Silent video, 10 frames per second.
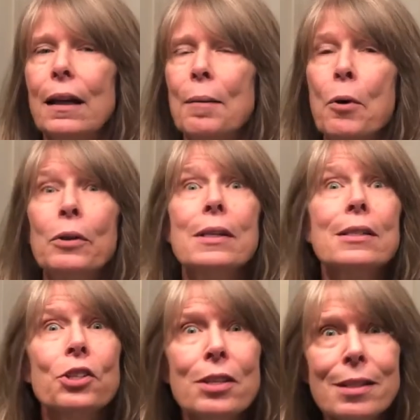I'm only
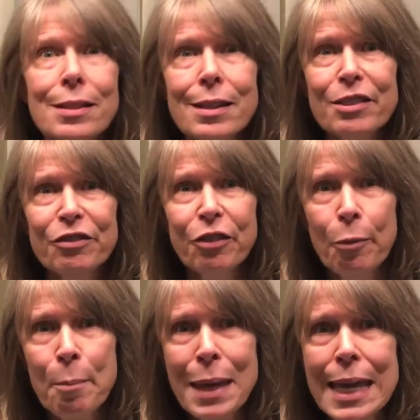suggesting this for
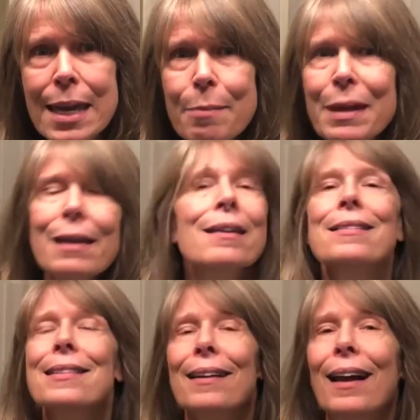me
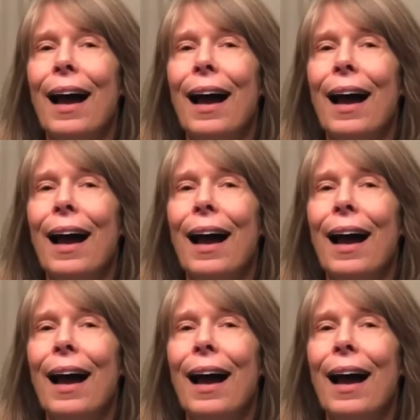because